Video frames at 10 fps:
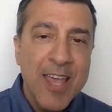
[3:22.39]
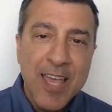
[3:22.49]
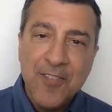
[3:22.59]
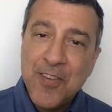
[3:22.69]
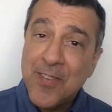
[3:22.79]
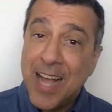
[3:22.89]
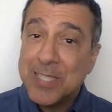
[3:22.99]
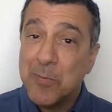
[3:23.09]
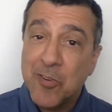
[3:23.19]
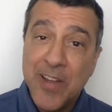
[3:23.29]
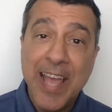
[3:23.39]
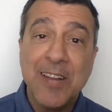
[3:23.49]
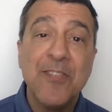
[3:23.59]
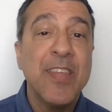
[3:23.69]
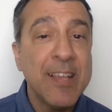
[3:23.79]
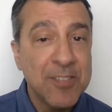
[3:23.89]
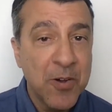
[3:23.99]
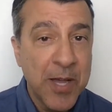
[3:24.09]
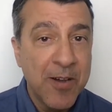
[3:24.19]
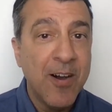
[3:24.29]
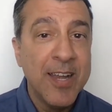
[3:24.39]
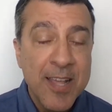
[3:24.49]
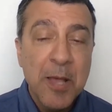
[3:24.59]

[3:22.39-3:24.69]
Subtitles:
if you've got some creative things going on,